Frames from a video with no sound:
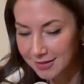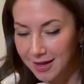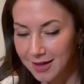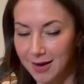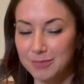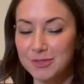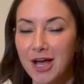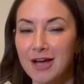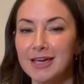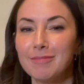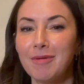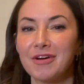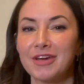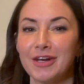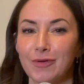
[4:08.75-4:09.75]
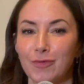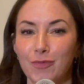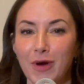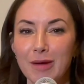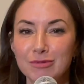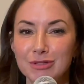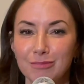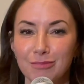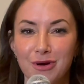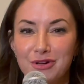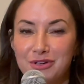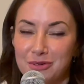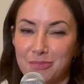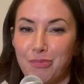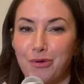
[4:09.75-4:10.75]
I'm talking about getting raped and
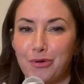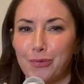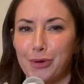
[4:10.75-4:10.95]
murdered in Puerto